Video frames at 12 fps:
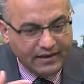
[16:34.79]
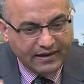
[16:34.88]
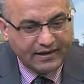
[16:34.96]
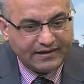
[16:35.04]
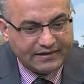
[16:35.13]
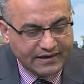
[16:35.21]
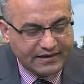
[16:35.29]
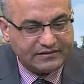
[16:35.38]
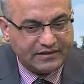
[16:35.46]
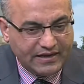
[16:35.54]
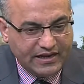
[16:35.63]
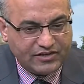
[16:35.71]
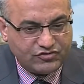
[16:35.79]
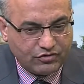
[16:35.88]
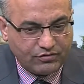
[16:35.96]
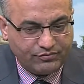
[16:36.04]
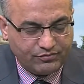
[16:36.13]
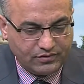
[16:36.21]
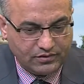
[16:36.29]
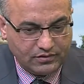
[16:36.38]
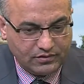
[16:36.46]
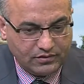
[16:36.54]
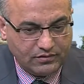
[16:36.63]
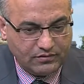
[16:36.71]
And at the age of
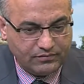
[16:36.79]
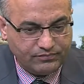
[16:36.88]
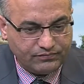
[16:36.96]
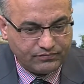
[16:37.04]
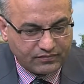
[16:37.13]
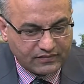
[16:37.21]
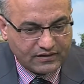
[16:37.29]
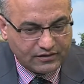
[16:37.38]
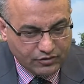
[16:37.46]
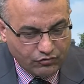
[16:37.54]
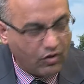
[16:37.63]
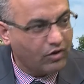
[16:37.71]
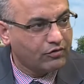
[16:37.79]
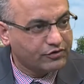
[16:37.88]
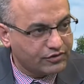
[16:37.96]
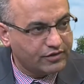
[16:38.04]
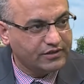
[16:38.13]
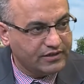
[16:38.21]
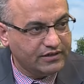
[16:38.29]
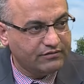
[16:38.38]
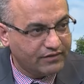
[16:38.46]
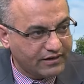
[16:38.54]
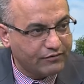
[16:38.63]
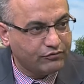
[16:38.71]
12 or 13,
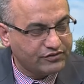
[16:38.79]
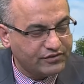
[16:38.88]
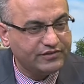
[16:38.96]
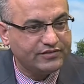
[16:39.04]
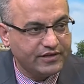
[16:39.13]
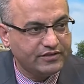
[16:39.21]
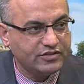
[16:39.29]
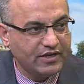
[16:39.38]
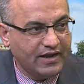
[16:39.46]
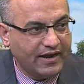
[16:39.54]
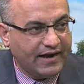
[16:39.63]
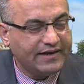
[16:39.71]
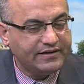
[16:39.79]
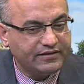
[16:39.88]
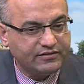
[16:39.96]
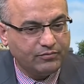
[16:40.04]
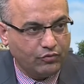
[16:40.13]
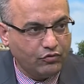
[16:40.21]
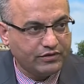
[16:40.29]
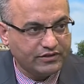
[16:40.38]
when I was his age, I read the book.